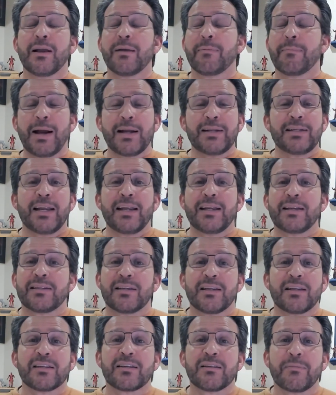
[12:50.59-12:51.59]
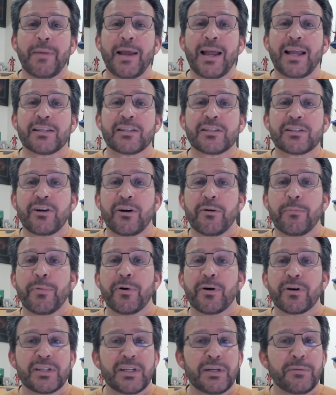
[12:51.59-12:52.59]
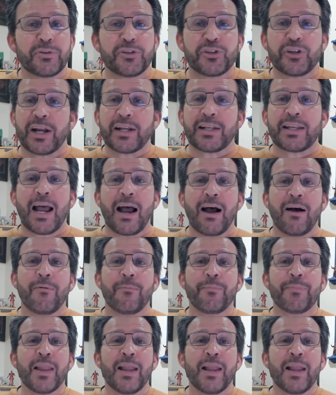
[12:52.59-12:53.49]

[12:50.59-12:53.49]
My take is this is a mess. Sternberg seems checked out,